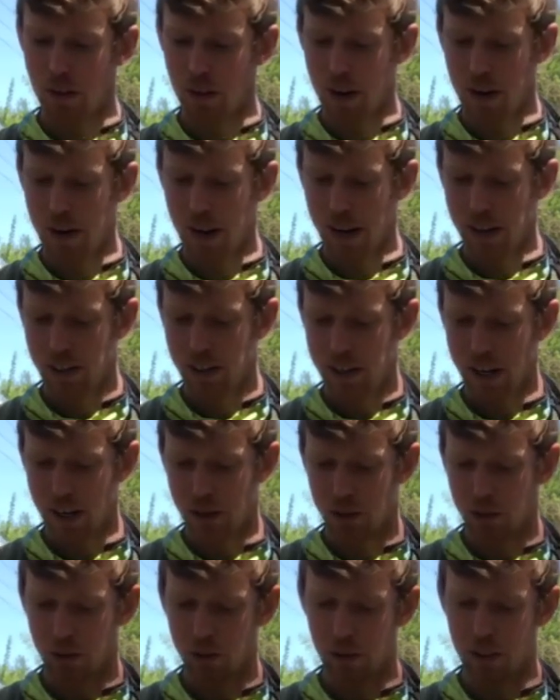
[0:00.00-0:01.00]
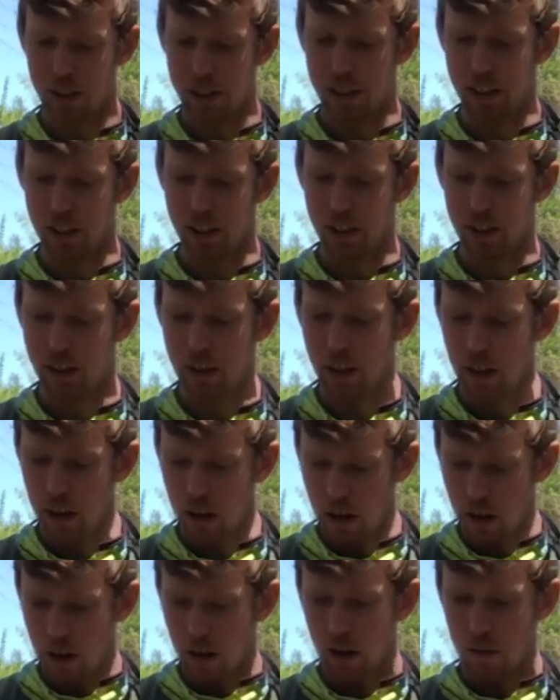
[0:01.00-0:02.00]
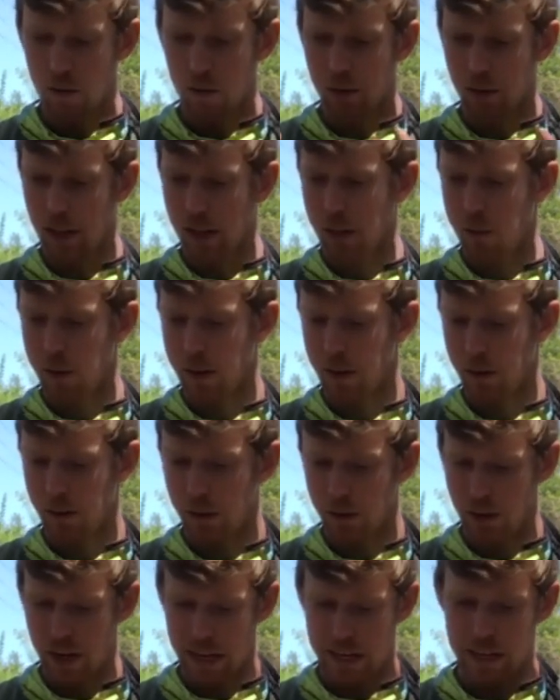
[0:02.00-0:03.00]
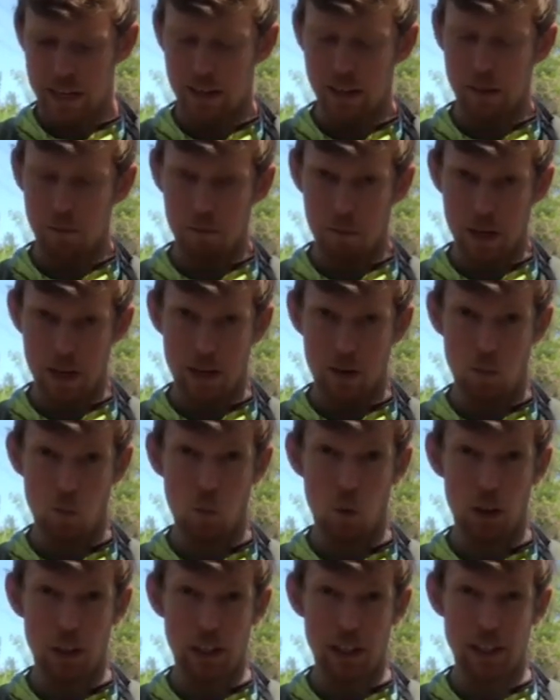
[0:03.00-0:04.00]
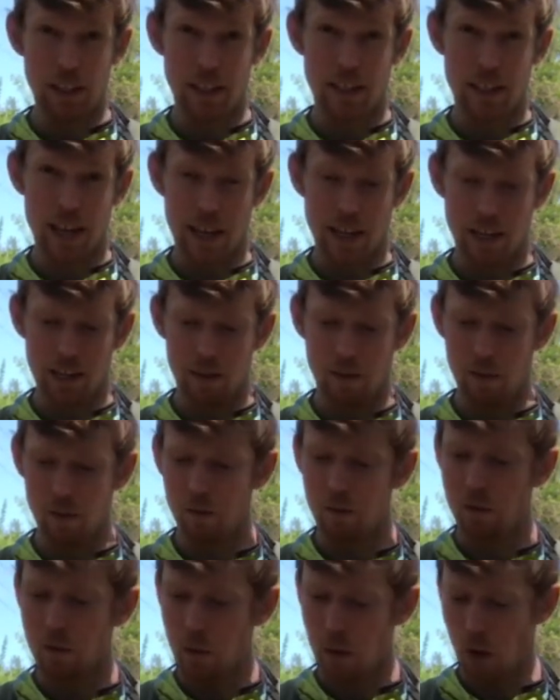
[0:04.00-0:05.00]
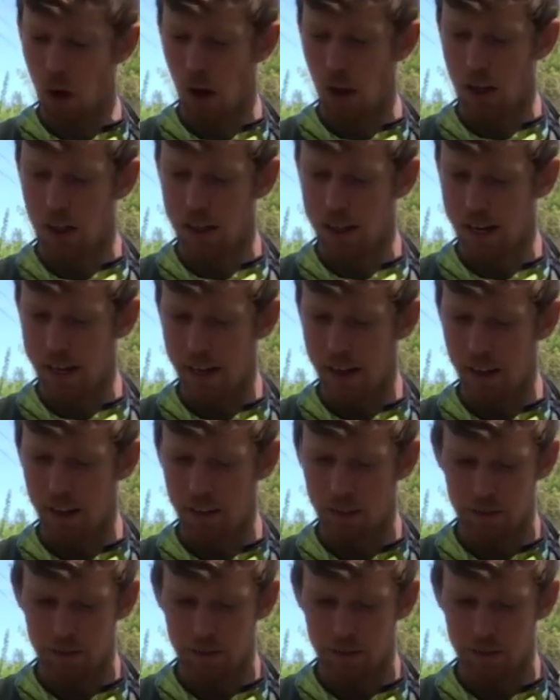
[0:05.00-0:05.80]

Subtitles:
a nice textural addition, almost like we were creating this mini woodland setting for our container.